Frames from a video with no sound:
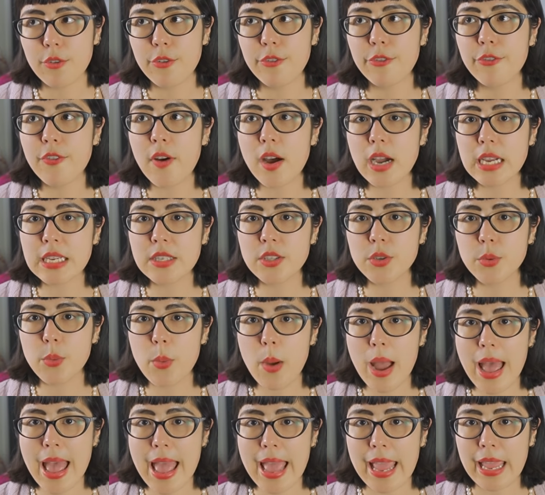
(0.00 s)
find a
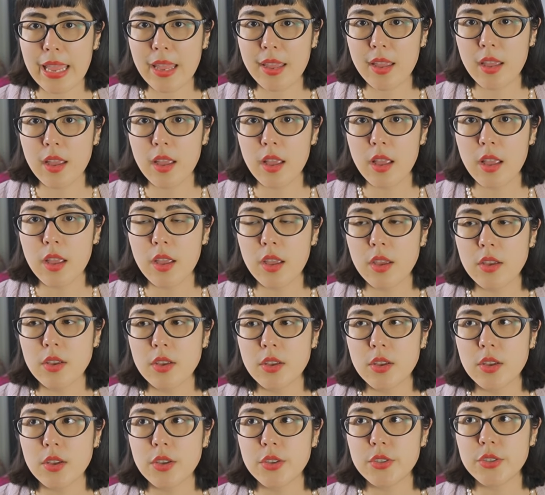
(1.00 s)
way
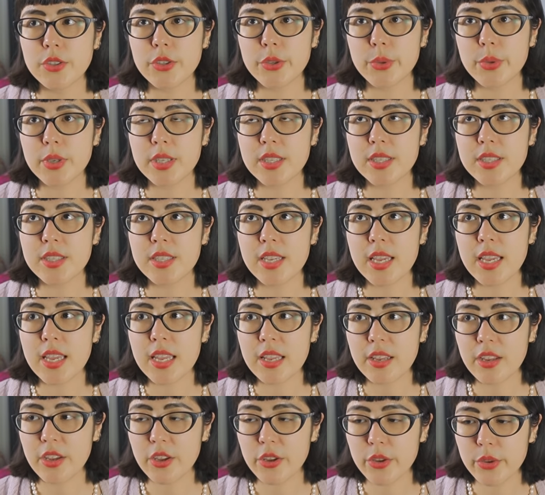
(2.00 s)
to
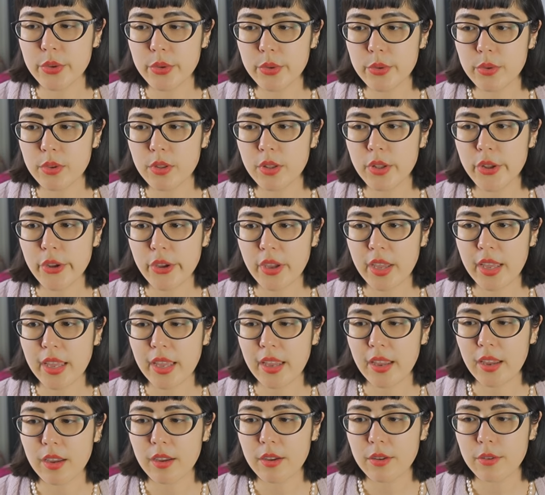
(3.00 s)
continue
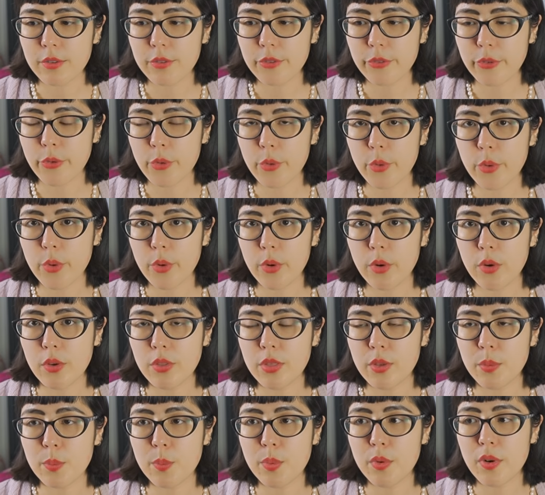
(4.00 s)
looking
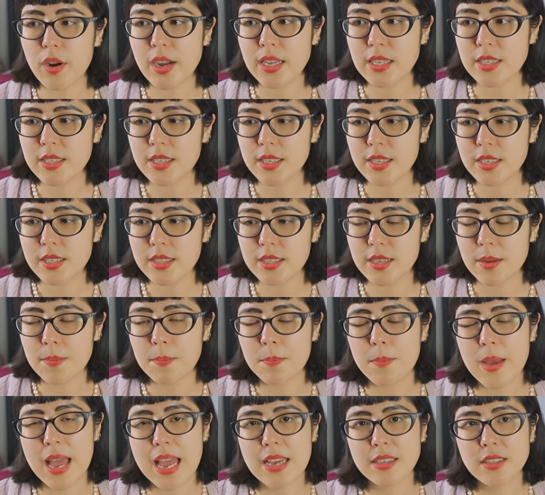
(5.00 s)
for the brightest
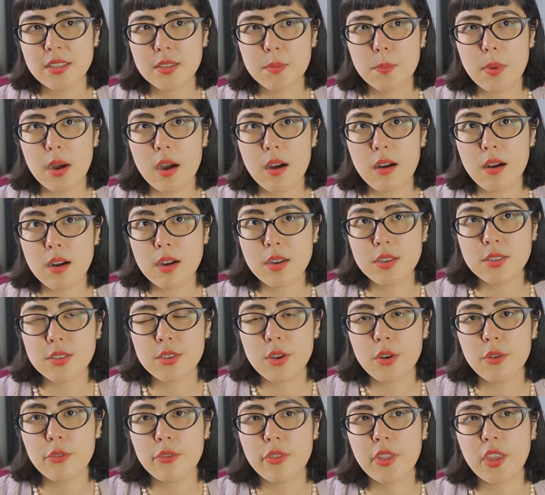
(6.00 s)
and best
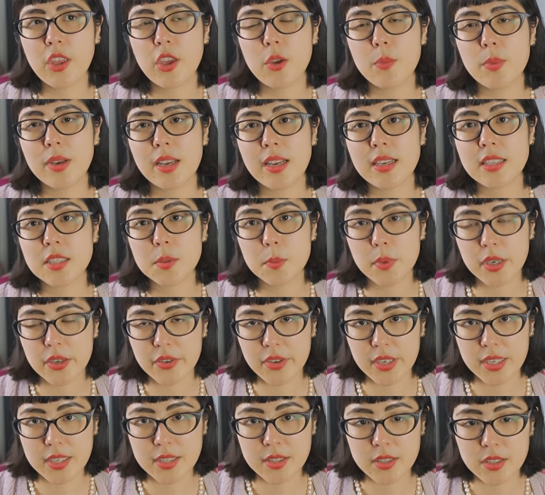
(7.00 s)
parts of the human
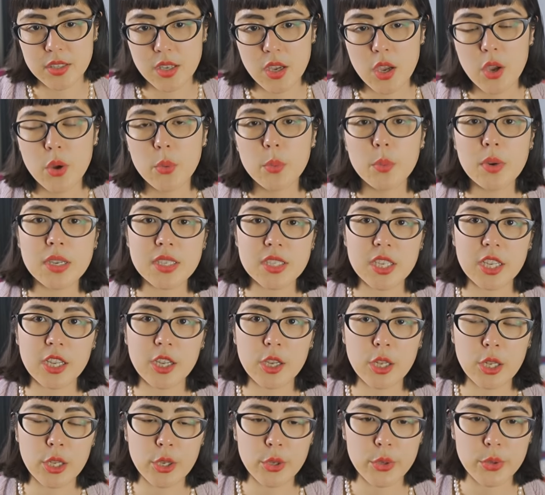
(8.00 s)
experience, which
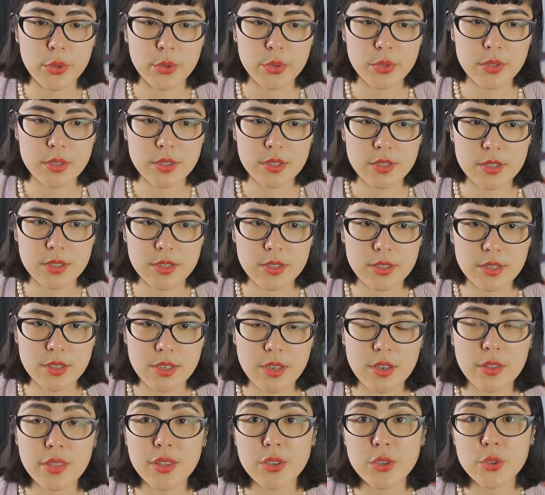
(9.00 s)
includes
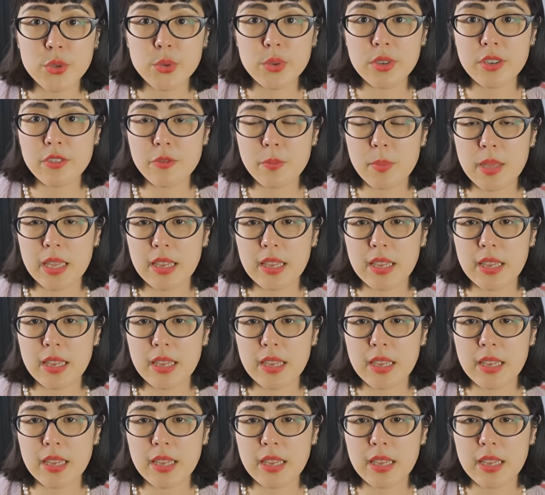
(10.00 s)
the joy